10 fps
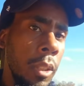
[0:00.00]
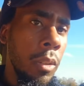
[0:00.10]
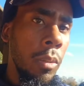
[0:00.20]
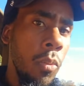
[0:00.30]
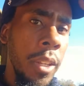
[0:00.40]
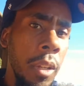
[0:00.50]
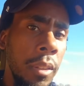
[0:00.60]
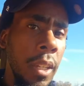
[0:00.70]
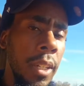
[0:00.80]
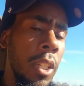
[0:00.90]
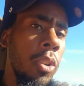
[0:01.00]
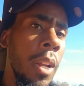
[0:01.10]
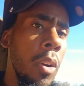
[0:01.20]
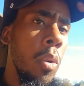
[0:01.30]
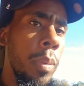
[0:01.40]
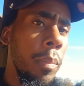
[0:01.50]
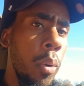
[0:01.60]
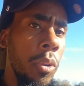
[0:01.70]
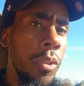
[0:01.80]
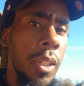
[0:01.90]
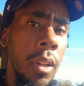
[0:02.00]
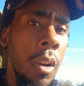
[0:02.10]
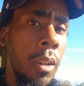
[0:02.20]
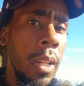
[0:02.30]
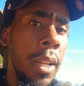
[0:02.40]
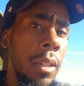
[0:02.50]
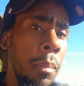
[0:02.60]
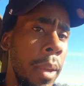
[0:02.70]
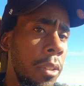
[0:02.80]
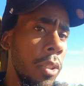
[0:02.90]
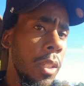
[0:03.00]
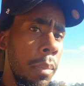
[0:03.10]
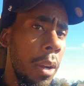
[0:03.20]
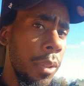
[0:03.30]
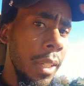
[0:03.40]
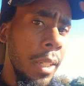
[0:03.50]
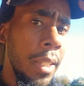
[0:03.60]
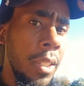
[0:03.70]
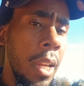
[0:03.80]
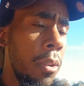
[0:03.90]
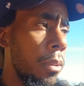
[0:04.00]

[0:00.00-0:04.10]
Why y'all think they're trying to open portals and all that? The matrix about to glitch out.